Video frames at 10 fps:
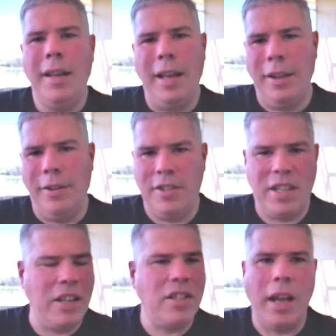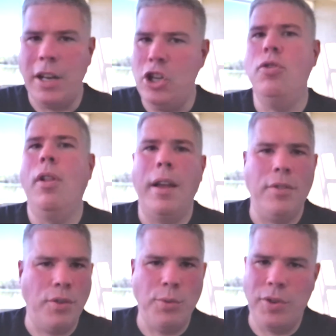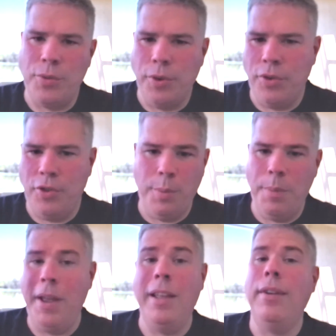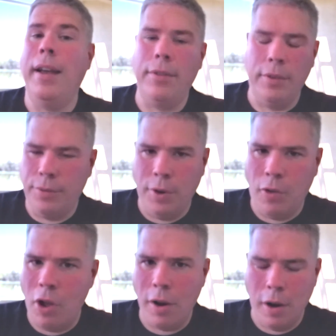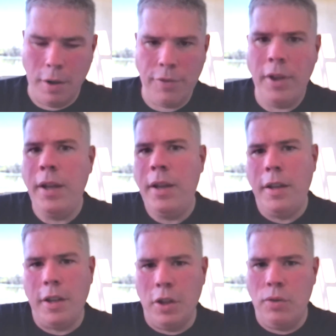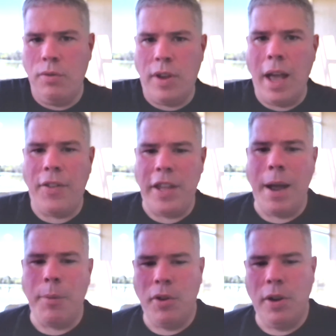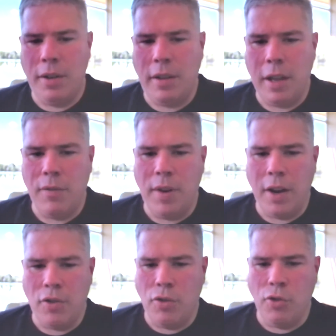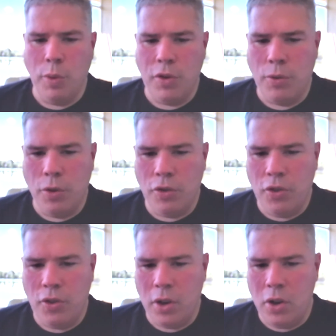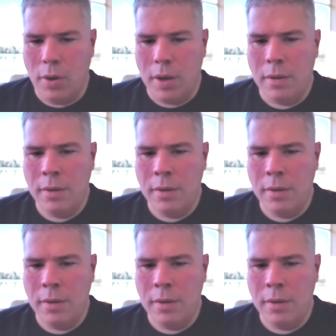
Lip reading: and stateside, utilize those resources. You've been paying taxes for long enough. You've got the opportunity to take advantage of those resources and do it.